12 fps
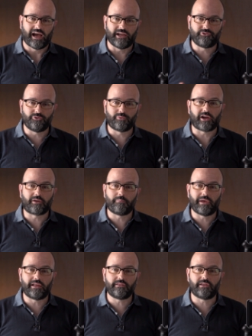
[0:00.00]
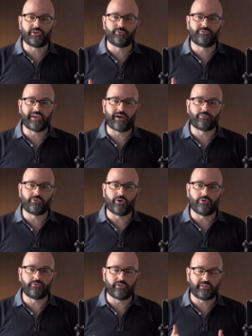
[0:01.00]
I do recommend that you
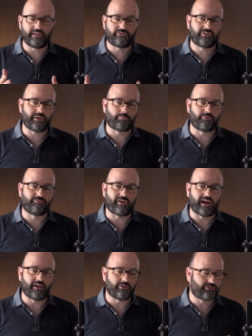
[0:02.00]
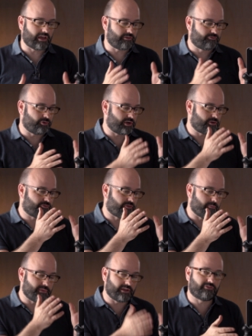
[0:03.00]
download the sample files and footage
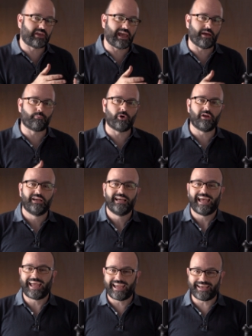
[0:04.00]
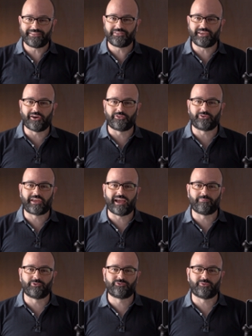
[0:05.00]
from this camera and the other
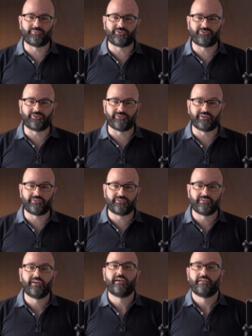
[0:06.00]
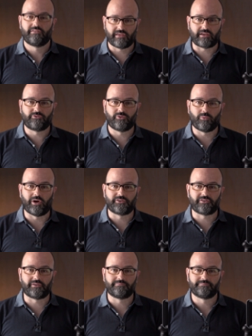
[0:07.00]
cameras from this series. Thanks for
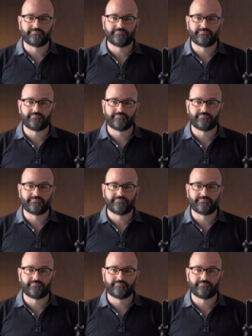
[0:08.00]
watching.